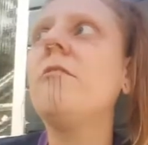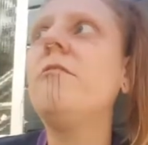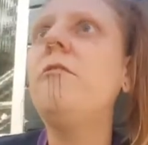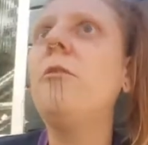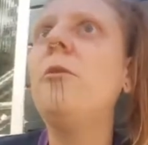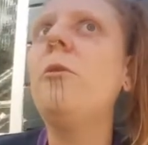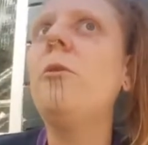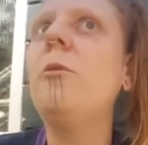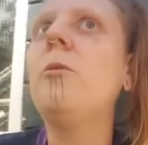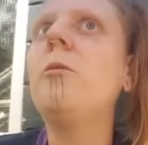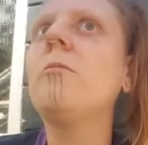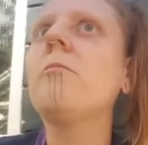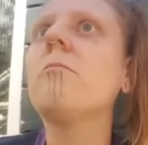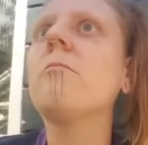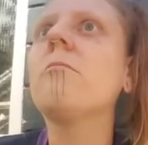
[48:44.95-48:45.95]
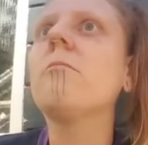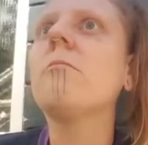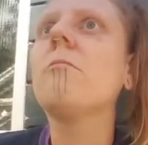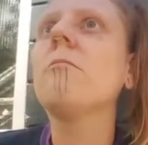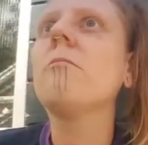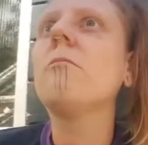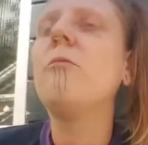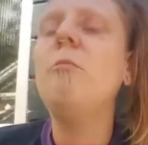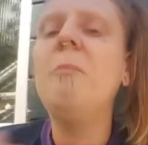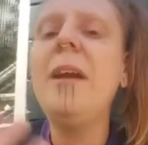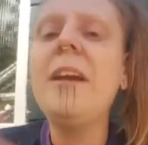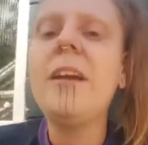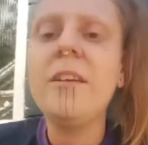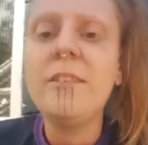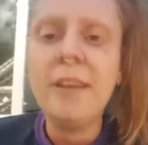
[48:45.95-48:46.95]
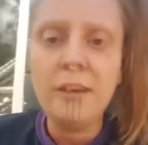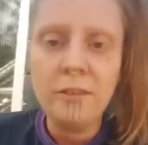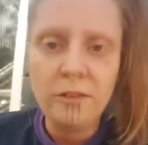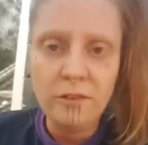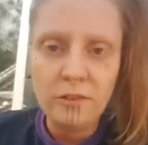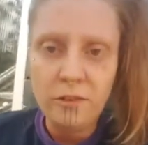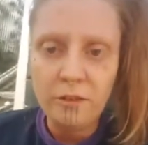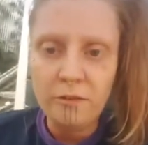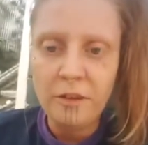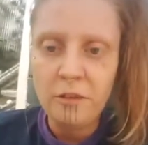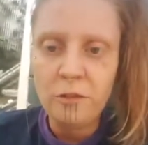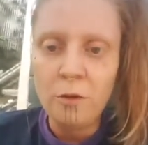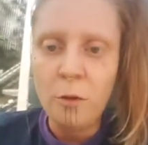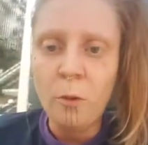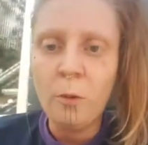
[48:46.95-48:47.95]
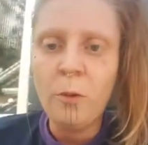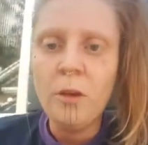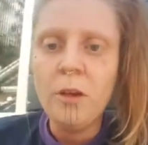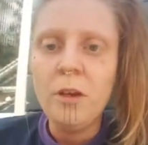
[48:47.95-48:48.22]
for making sense of this all,